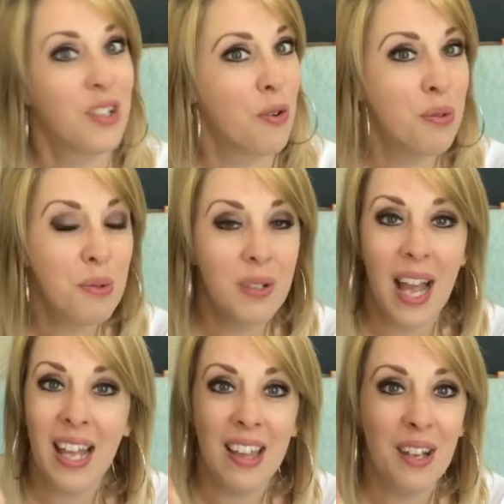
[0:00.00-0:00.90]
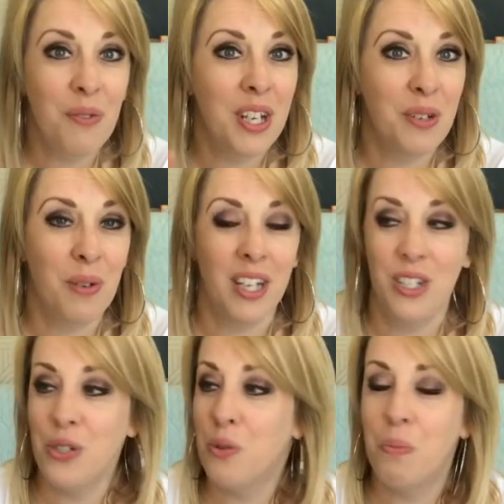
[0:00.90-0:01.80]
Go through and highlight what you want to
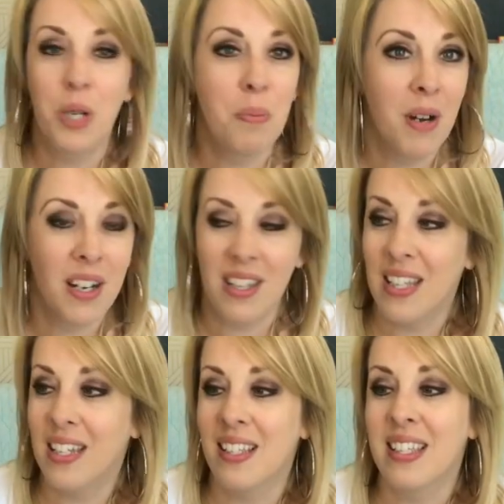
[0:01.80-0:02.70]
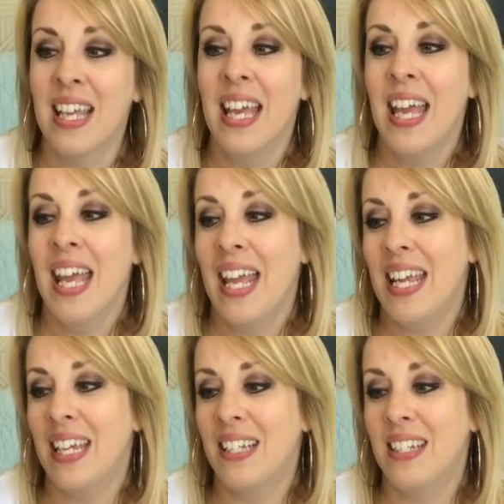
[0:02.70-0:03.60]
do, bookmark things,
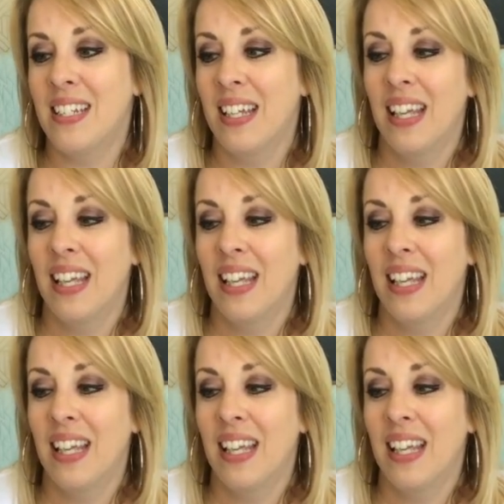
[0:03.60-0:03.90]
and